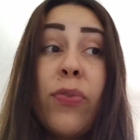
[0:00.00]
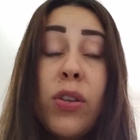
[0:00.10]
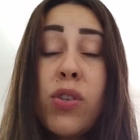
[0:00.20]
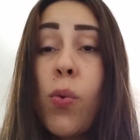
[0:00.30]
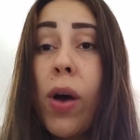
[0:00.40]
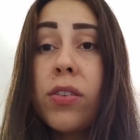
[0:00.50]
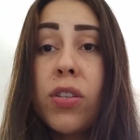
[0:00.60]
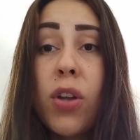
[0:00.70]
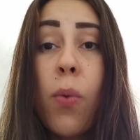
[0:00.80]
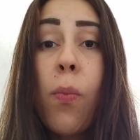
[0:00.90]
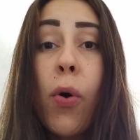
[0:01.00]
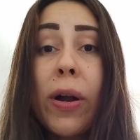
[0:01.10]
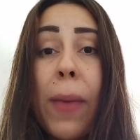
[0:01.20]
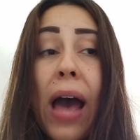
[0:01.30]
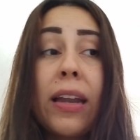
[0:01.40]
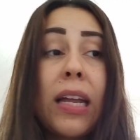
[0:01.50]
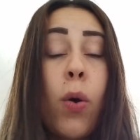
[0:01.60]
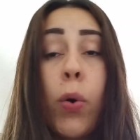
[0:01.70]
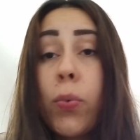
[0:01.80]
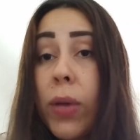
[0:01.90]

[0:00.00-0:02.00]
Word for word: If you do want to know more about it or